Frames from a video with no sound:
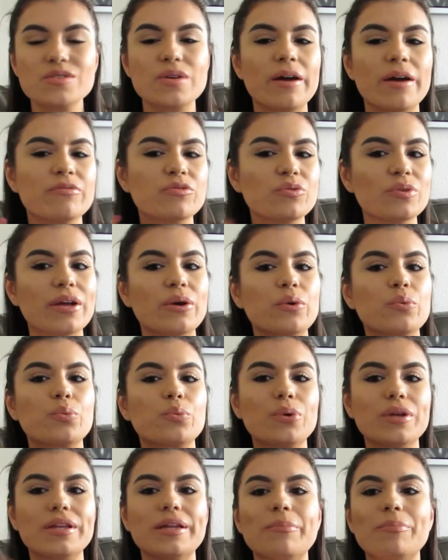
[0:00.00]
So I have to like
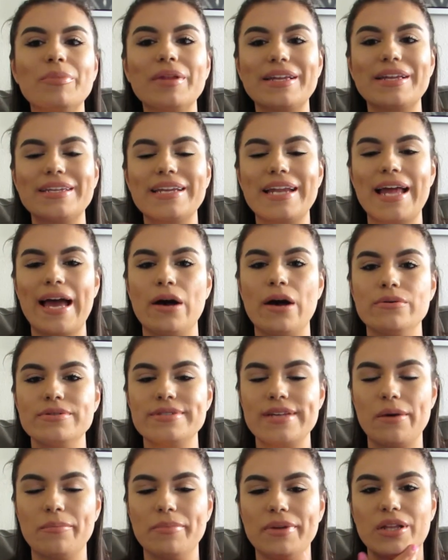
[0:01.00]
really blend it out
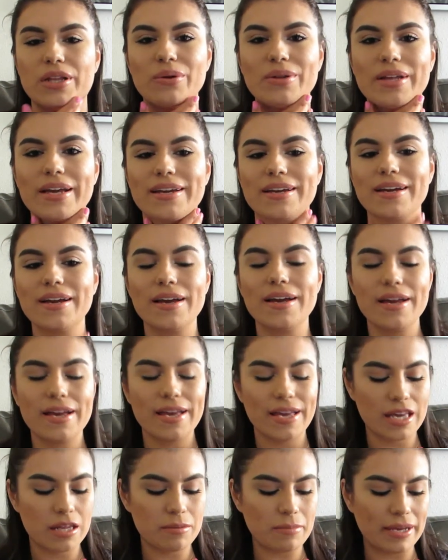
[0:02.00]
down below, like
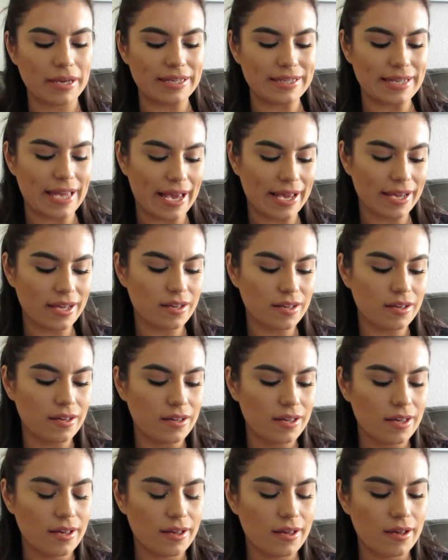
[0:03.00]
in my neck.
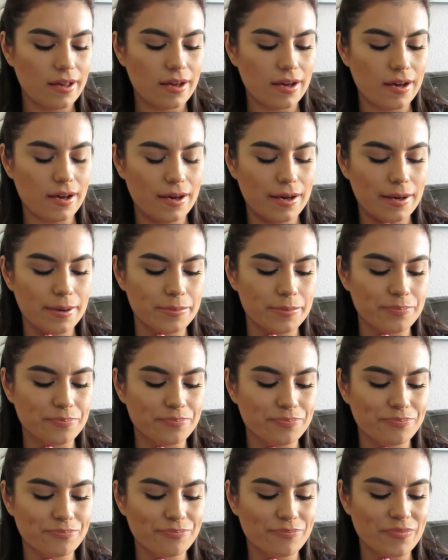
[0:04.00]

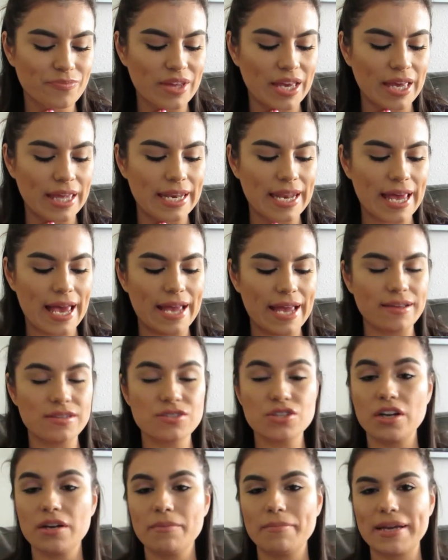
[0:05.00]
Um, and I
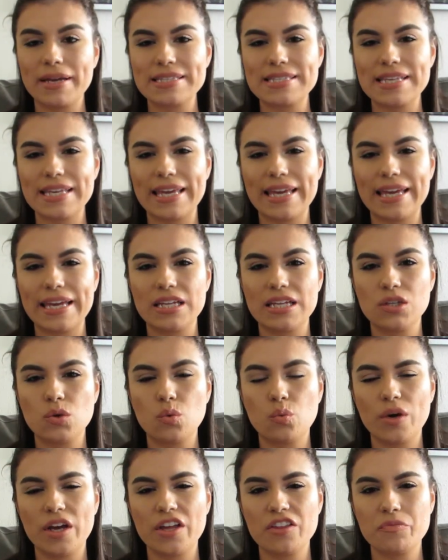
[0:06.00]
started mixing it
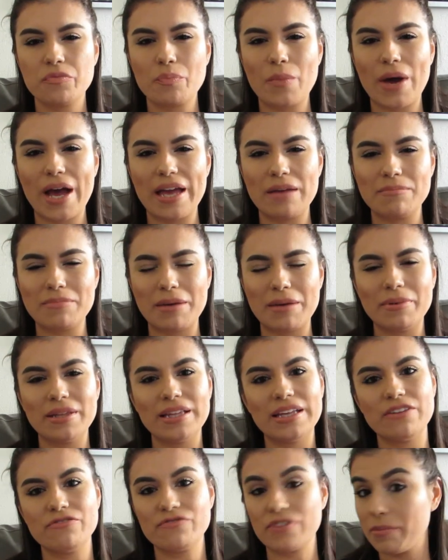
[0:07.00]
with my
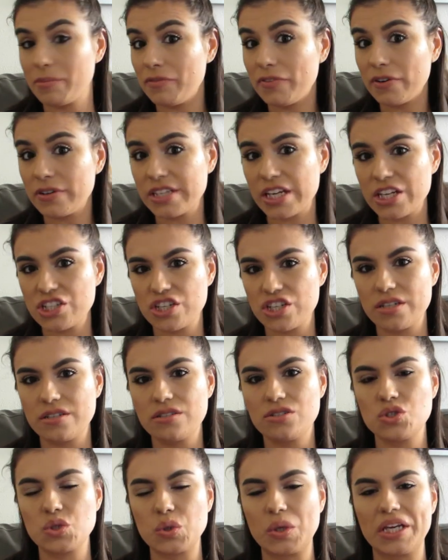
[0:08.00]
Maybelline Fit Me
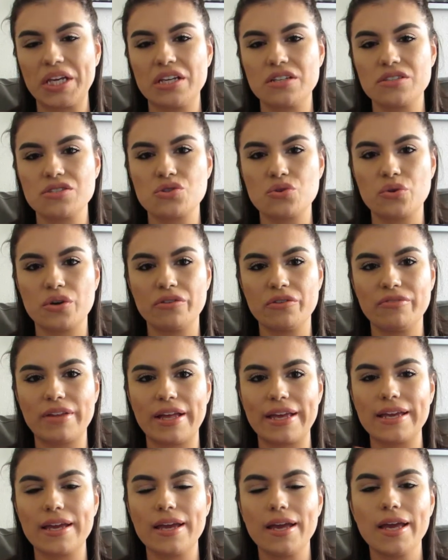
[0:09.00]
foundation so it can sort of
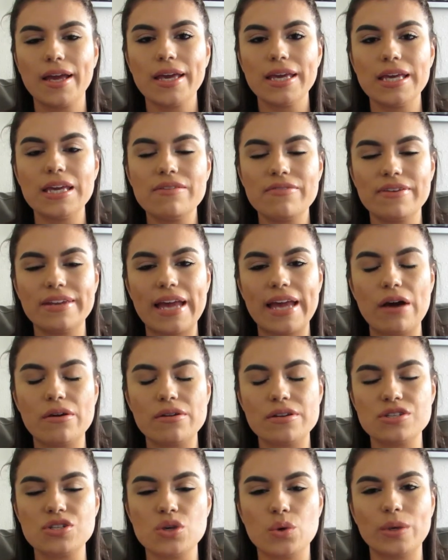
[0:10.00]
like even
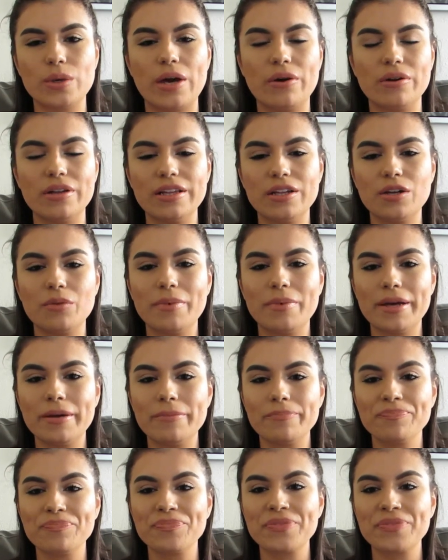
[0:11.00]
out and tone out a little bit.